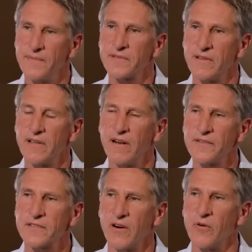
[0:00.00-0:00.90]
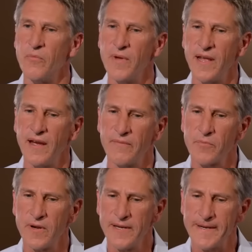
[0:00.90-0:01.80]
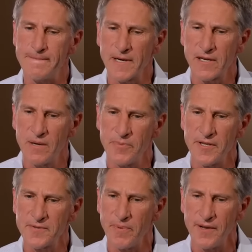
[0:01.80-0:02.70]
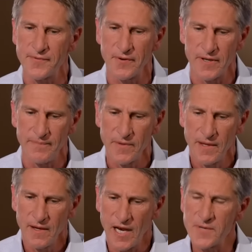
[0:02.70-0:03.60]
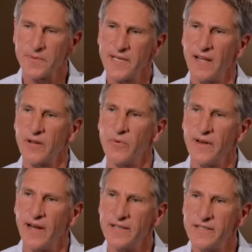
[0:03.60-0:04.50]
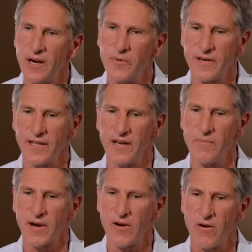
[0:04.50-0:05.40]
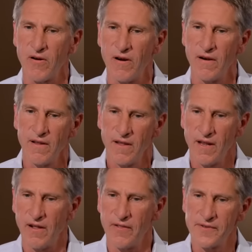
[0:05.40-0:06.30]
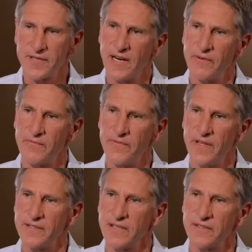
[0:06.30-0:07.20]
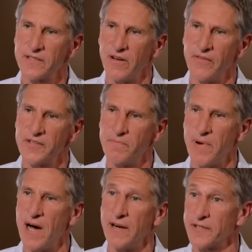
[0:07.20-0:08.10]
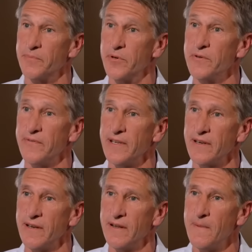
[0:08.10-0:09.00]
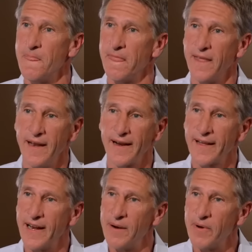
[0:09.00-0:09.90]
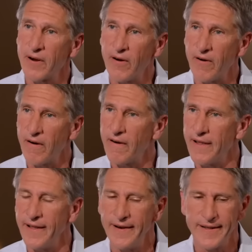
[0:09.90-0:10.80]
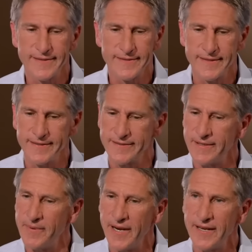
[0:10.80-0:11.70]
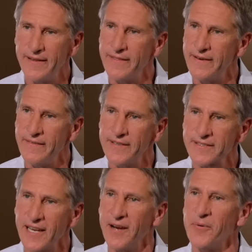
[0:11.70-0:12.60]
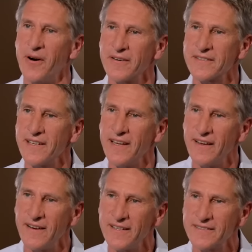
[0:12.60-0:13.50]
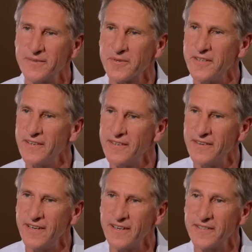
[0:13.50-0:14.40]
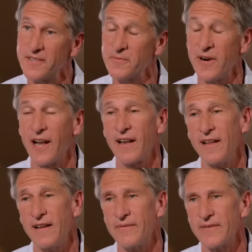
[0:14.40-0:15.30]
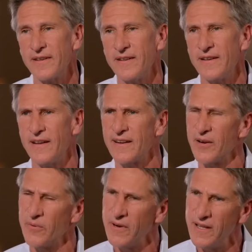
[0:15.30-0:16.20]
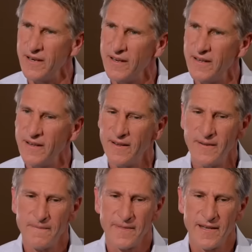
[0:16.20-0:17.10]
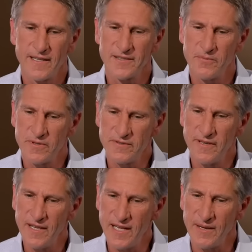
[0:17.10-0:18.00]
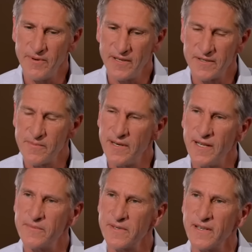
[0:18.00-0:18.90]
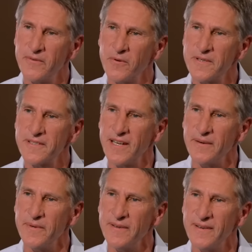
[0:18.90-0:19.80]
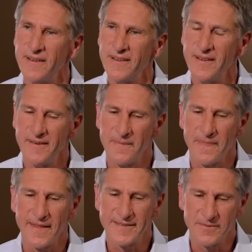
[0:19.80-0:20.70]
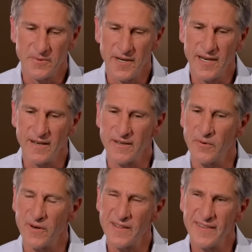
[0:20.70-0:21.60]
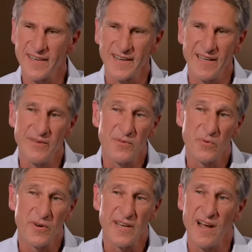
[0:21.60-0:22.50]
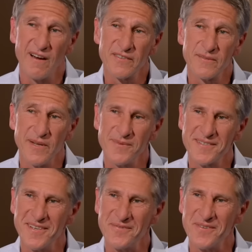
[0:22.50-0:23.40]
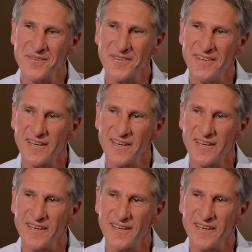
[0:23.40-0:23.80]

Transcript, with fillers: absolutely. It all started with me. I, we, uh, my company sponsored a hospitality one night, John. went to get in my car, and on the other side of a fence, I saw this box moving. And I got out of my car and I said, Is anybody in there? And this guy walks out. I said, What are you doing? He goes, This is where I live. I go, What? And I said, What's your name? And he goes, My name's Leroy Simon. And I said, Wow, Leroy. And I think I gave you $20 to make myself feel good.